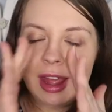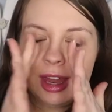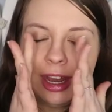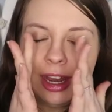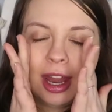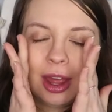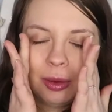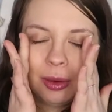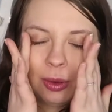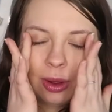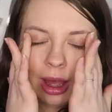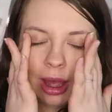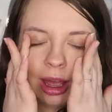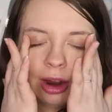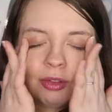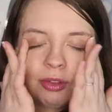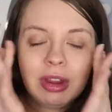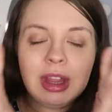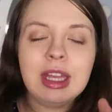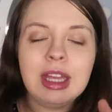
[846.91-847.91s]
Now, I
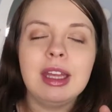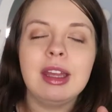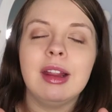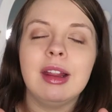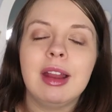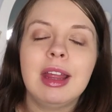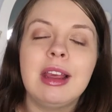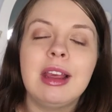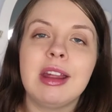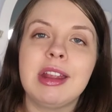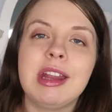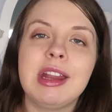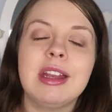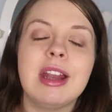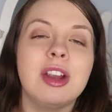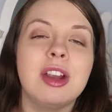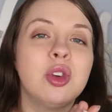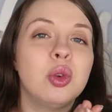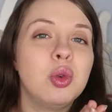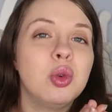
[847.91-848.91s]
really, like I said,
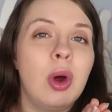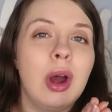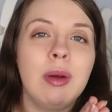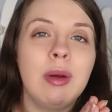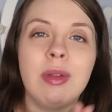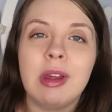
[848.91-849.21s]
I don't know how